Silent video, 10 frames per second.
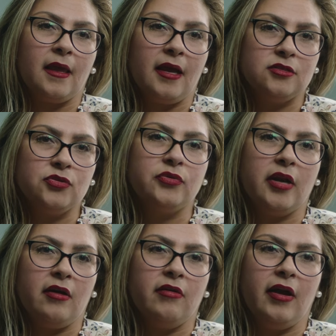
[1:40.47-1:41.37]
I do
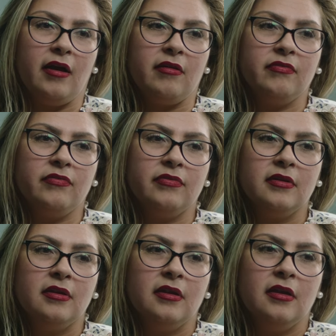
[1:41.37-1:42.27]
now have
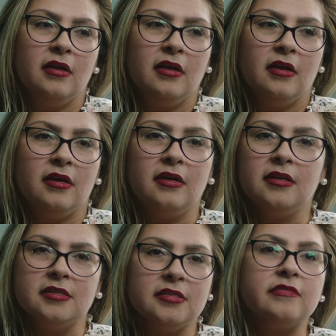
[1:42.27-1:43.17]
a
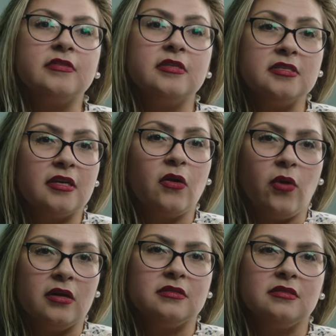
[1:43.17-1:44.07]
list of the things that I
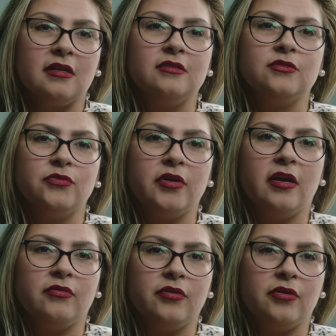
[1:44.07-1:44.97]
want. I do
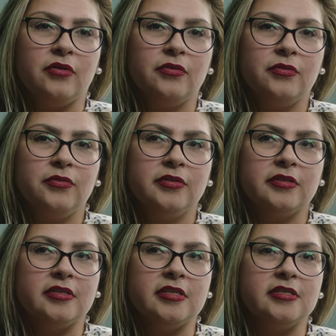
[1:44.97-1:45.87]
now know
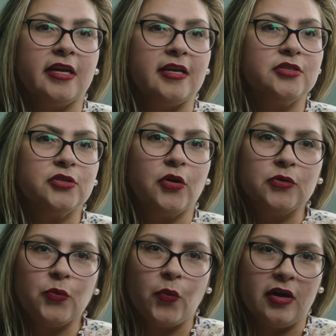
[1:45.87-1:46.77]
things that I
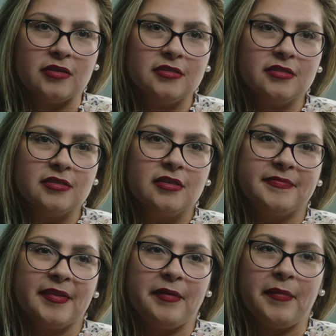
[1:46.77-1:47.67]
don't want.
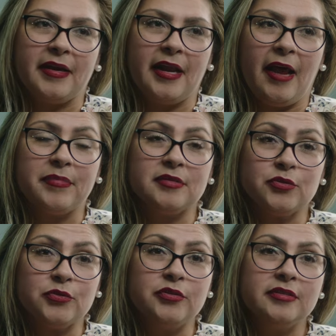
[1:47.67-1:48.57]
It might not happen
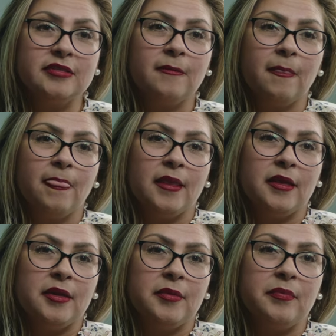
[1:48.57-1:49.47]
soon,
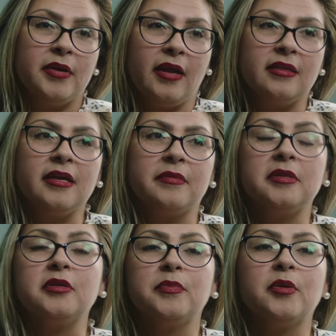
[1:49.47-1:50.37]
but I think I'm a
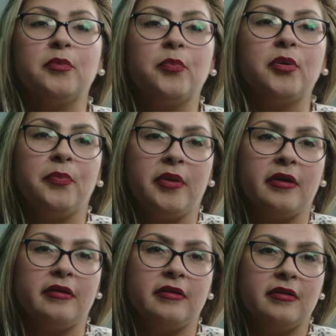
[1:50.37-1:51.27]
little bit more
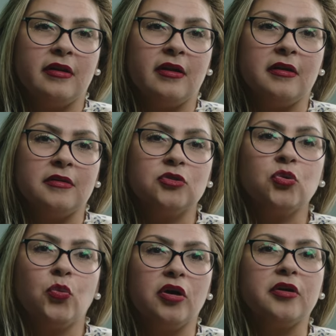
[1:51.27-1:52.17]
prepared
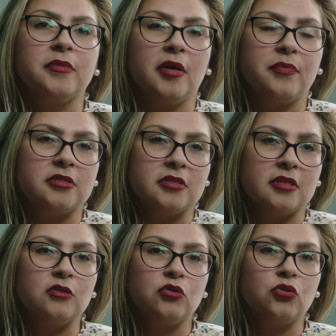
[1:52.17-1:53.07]
to welcome that
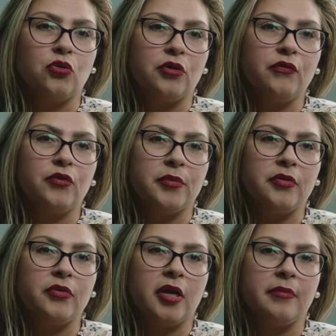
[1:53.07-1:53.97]
person in the door for
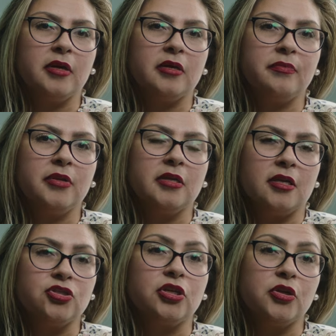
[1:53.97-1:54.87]
me to come and complete
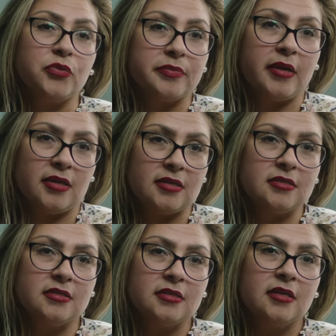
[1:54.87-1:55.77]
that journey with my kids.